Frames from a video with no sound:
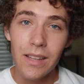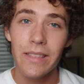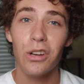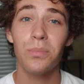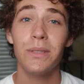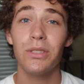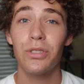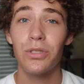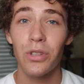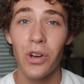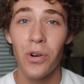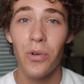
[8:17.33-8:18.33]
that would mean
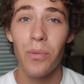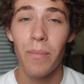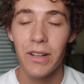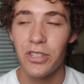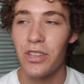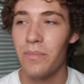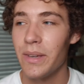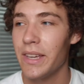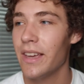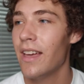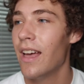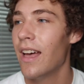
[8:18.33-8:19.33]
so much to
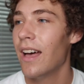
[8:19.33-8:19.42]
me.